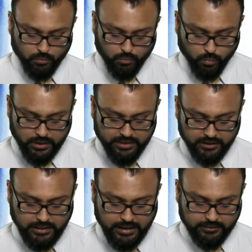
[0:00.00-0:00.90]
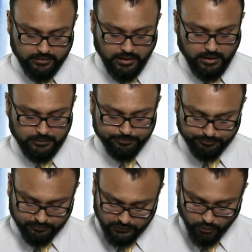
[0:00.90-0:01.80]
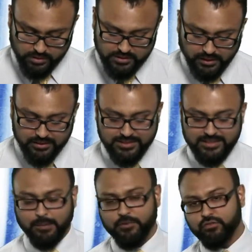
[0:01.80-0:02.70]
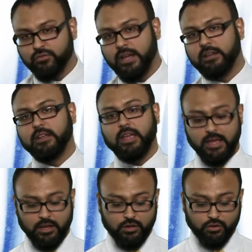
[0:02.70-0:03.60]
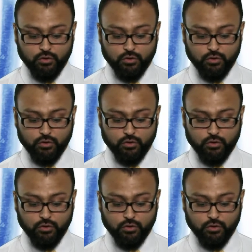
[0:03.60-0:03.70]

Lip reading: we think that the results demonstrate a